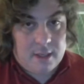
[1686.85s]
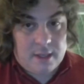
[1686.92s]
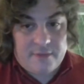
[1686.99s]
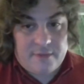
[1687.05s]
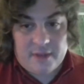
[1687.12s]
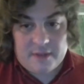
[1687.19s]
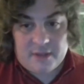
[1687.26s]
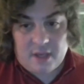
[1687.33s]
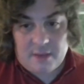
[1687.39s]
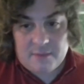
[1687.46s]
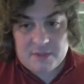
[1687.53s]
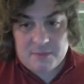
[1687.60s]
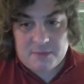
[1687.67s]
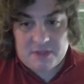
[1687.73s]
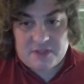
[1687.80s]
And then
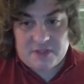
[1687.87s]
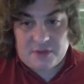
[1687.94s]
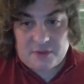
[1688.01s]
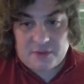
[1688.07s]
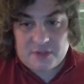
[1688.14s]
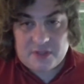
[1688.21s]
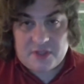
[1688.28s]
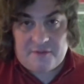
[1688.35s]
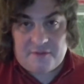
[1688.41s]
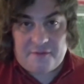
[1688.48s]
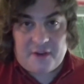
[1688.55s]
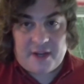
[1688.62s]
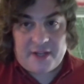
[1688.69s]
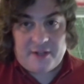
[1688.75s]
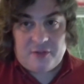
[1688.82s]
comes Minnesota's
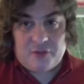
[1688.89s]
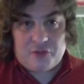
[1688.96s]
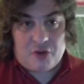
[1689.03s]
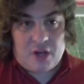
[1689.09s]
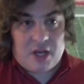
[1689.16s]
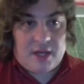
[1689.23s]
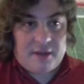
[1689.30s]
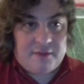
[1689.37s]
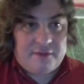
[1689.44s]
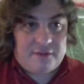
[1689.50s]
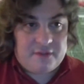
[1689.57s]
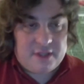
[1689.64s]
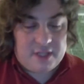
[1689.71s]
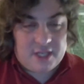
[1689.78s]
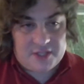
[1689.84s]
final
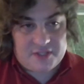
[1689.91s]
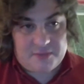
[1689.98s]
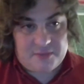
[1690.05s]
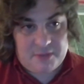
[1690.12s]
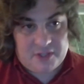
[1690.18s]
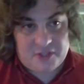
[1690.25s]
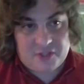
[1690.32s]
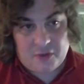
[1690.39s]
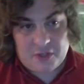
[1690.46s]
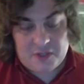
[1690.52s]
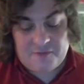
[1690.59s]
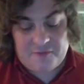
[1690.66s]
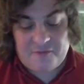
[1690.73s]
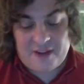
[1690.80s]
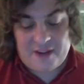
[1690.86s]
drive. Yes, Minnesota's
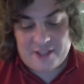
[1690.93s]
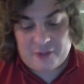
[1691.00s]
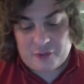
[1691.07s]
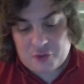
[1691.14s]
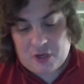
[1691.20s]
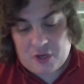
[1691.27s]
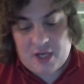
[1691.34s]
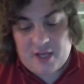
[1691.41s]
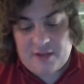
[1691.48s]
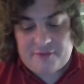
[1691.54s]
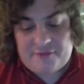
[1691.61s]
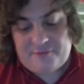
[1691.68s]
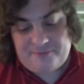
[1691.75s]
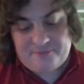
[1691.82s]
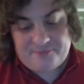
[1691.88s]
final drive.